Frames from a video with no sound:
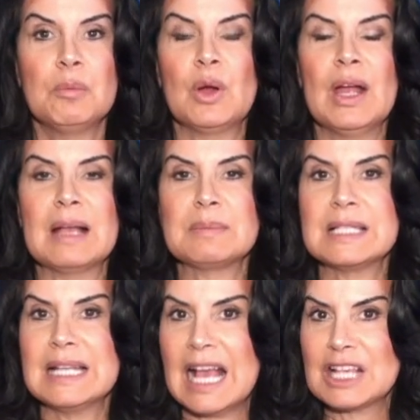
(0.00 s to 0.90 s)

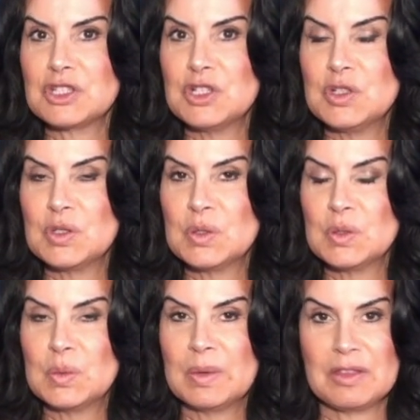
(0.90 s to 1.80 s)
Perhaps it has to
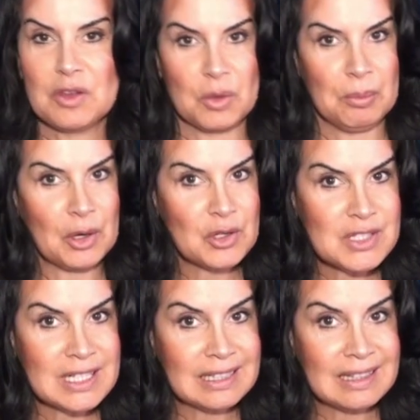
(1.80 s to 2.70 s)
do with your
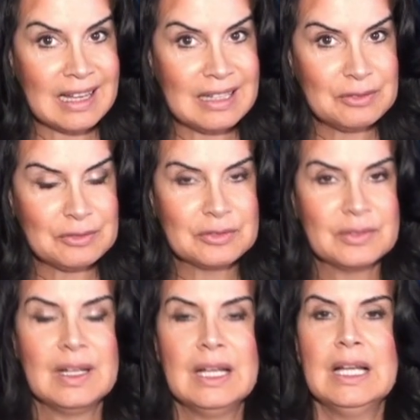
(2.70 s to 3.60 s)
personal life.
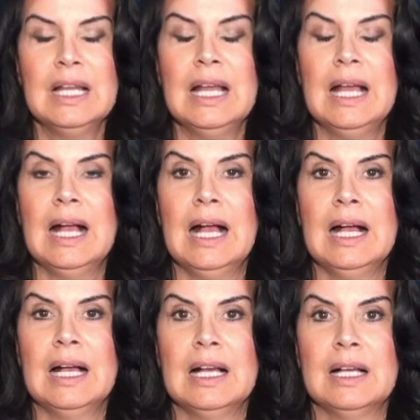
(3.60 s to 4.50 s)

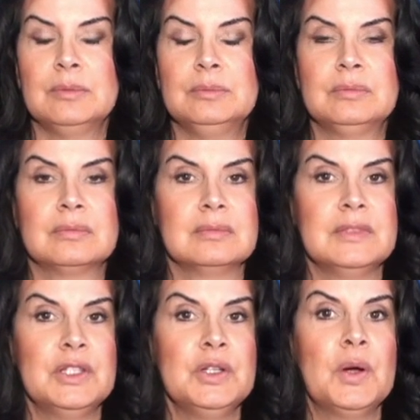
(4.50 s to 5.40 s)
Um,
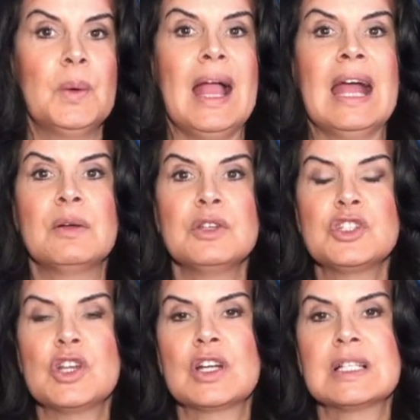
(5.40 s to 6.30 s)
you know,
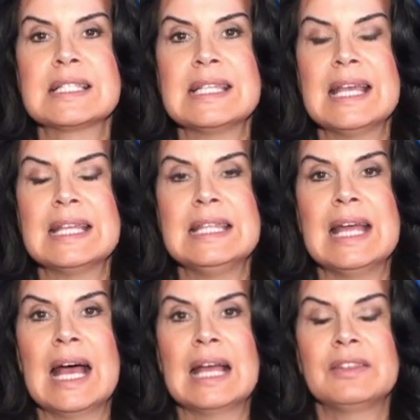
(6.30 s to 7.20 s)
Aristotle said
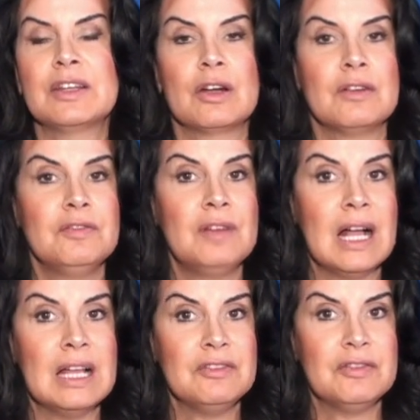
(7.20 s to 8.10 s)
that there are
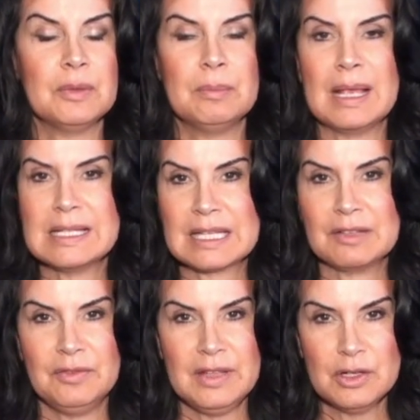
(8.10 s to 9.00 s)
five basic
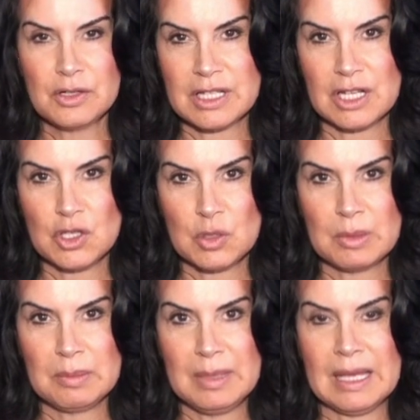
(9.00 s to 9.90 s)
fears in a
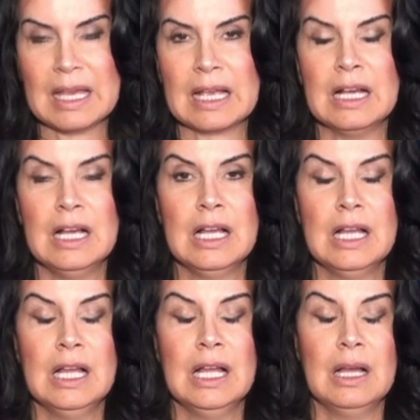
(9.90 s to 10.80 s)
human being.
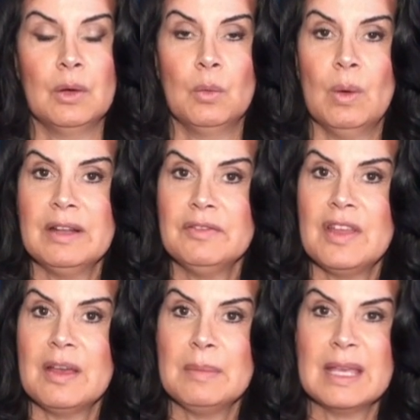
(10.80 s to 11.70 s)
One of
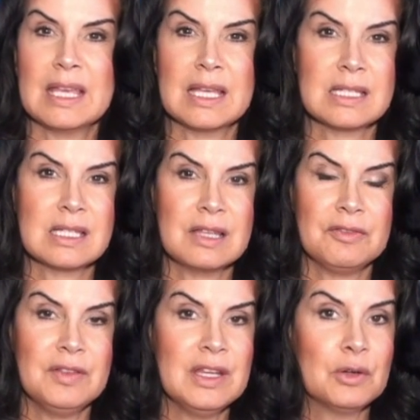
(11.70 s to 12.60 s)
them is the
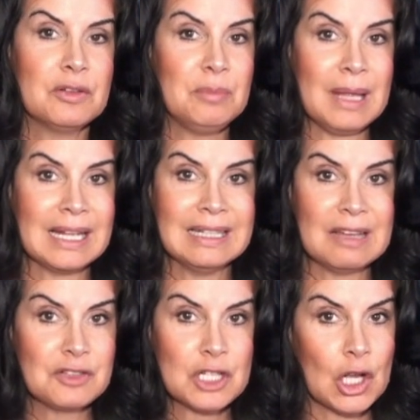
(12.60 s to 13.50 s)
fear of being
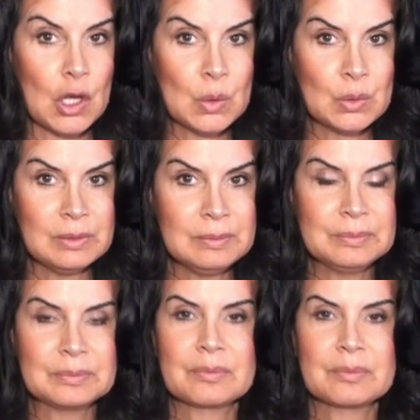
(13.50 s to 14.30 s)
left alone.